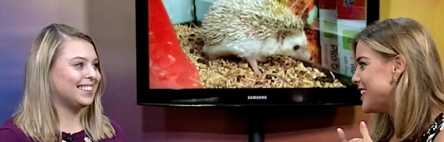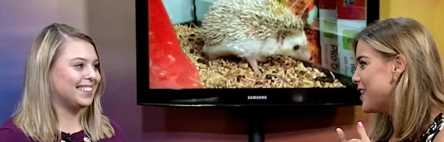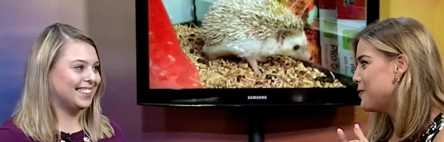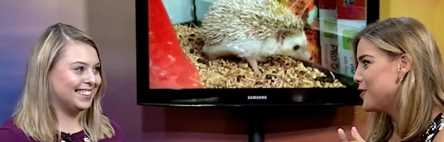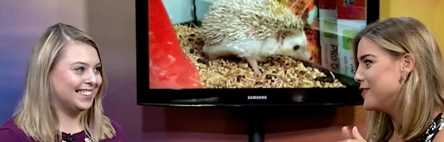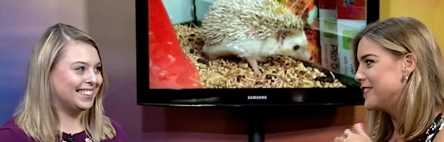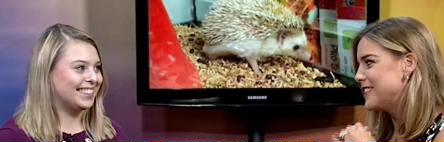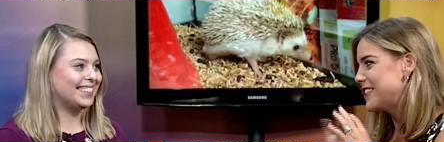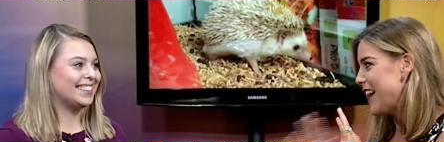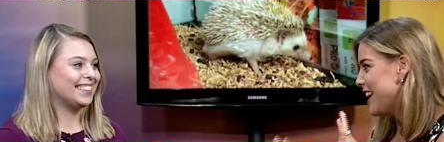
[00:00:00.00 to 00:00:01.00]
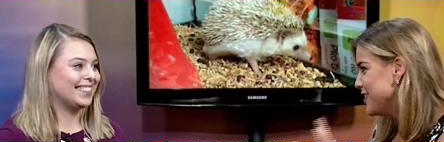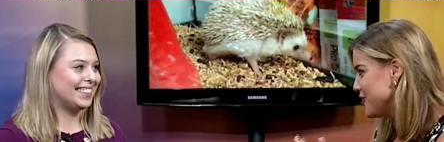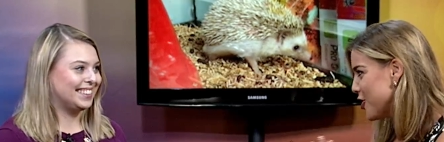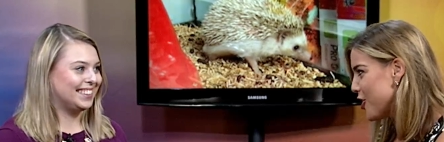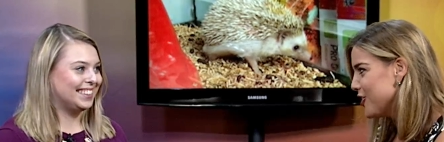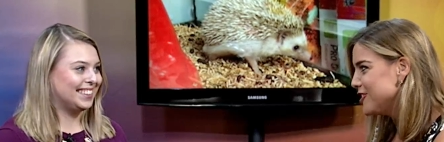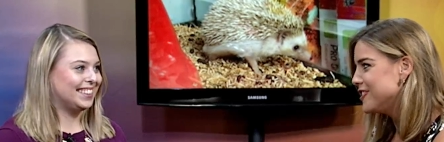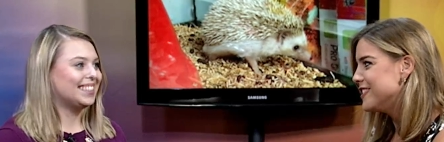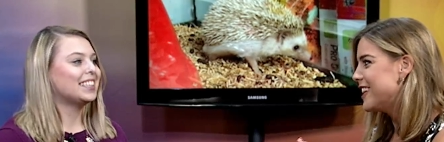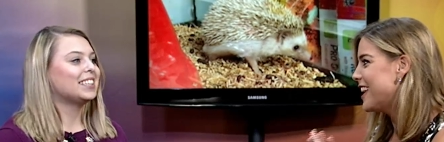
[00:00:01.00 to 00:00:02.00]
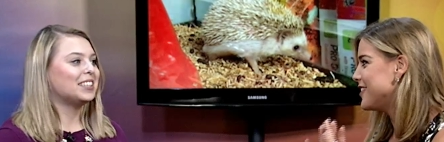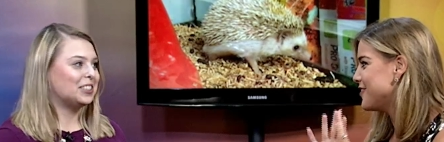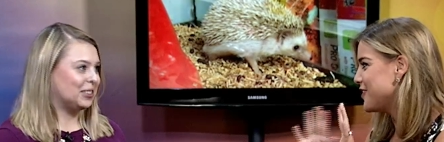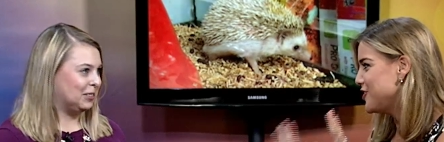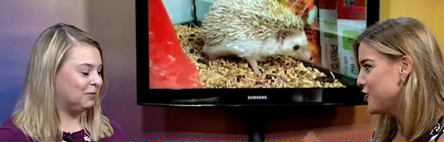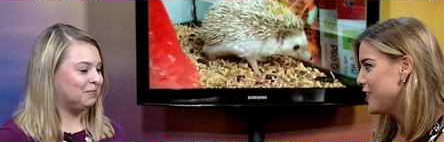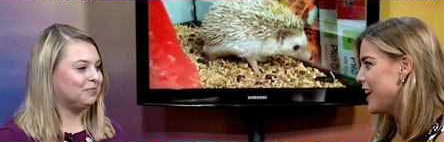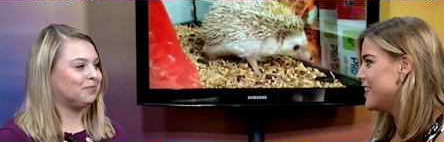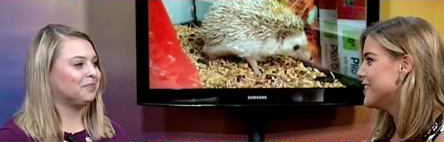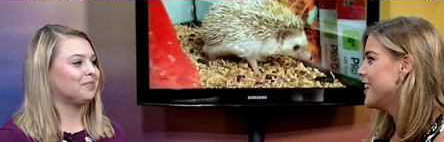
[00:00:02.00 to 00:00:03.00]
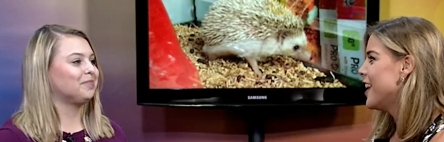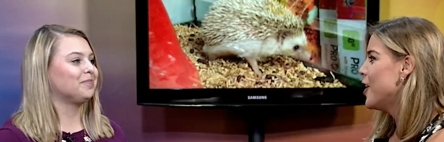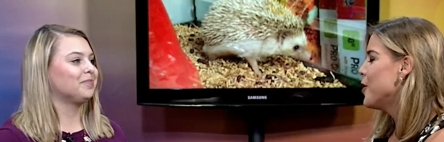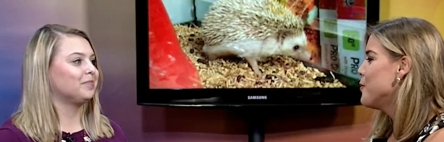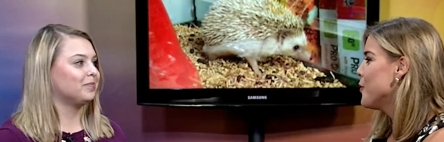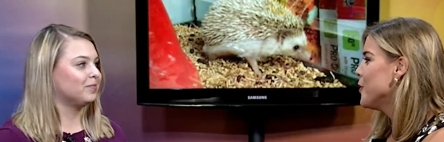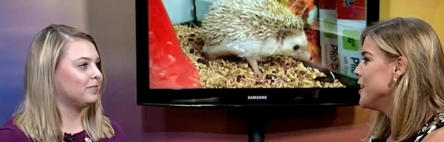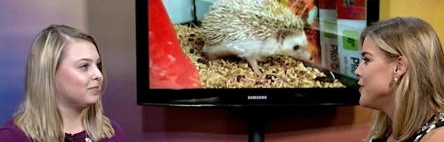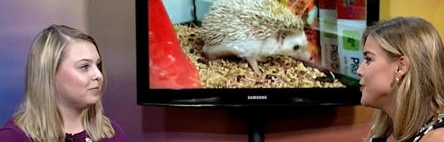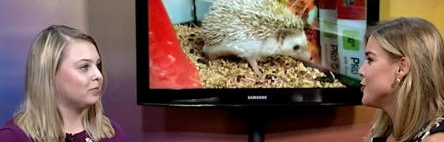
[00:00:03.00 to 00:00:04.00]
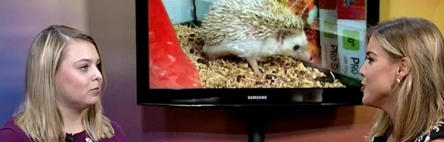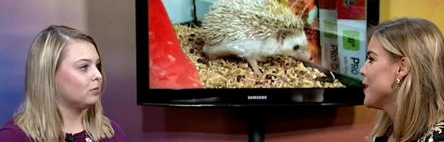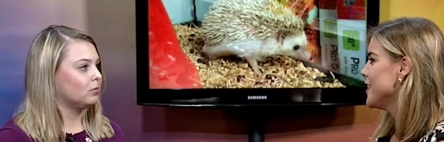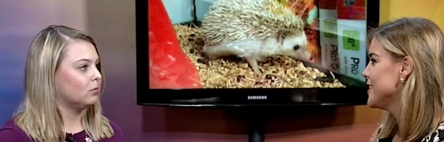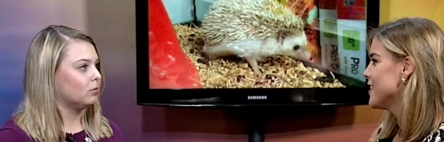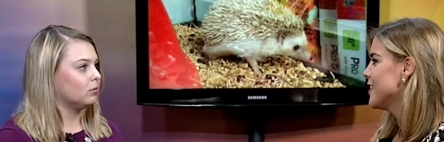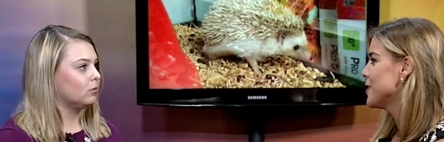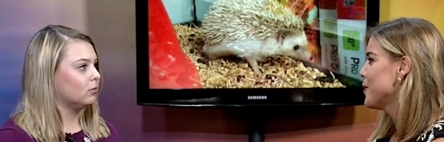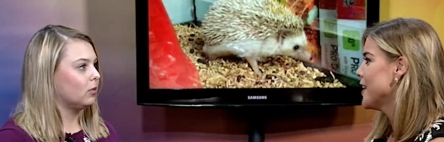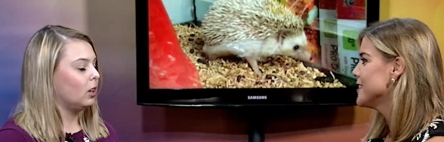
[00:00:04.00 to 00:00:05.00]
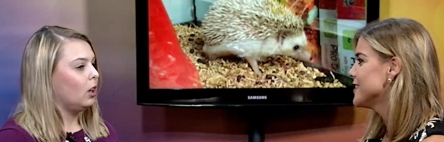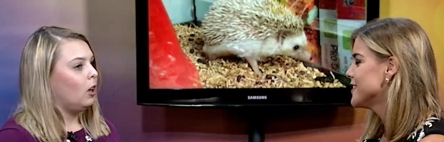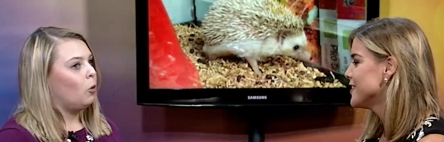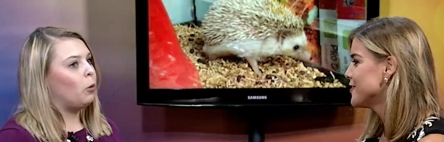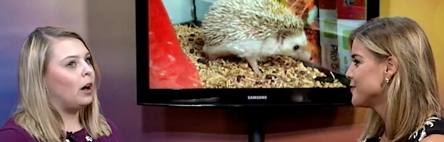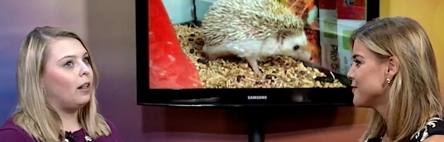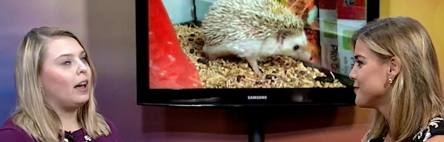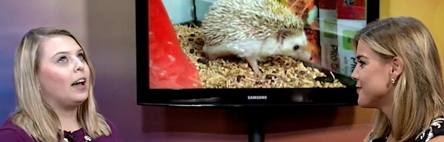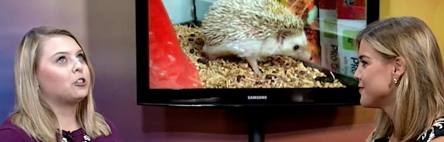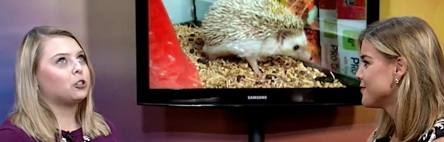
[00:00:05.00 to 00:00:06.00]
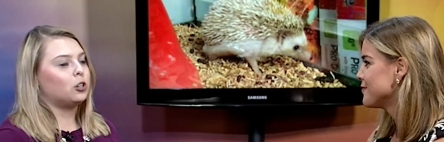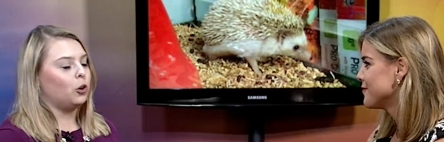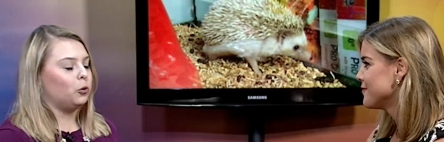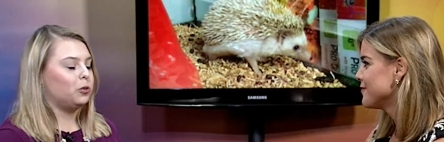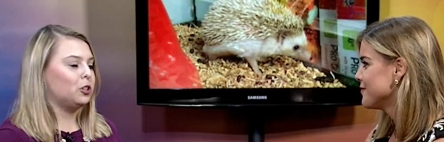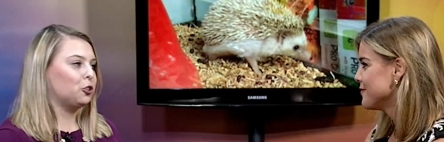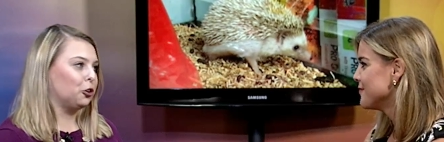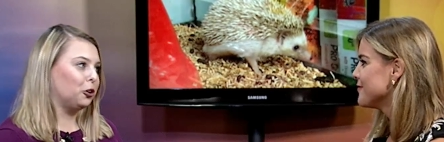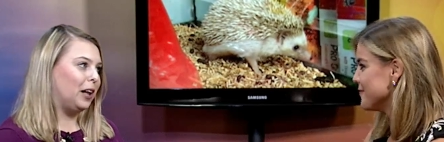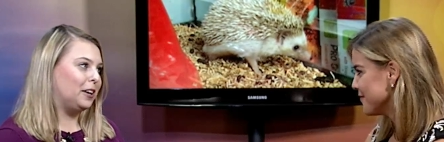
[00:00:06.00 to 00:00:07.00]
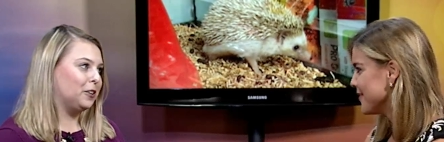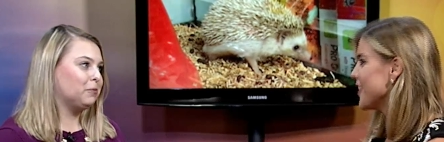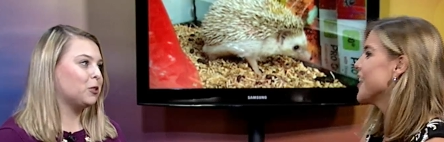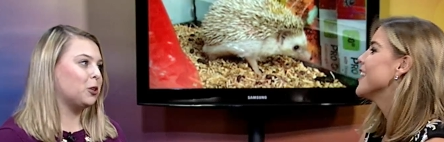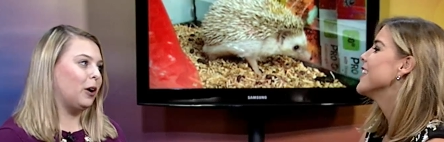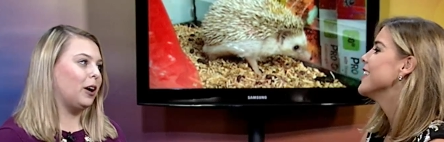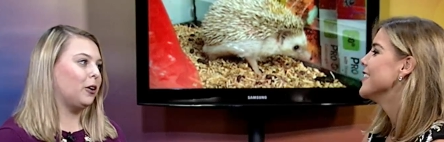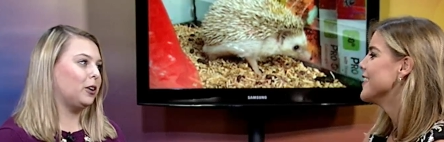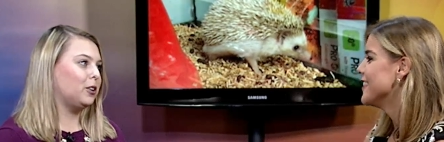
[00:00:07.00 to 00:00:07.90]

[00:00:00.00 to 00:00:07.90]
Speaker 1: I'm more of a cat and dog. I don't venture out. But what have you learned about exotic pets? Well,
Speaker 2: I actually own a sugar glider, so I already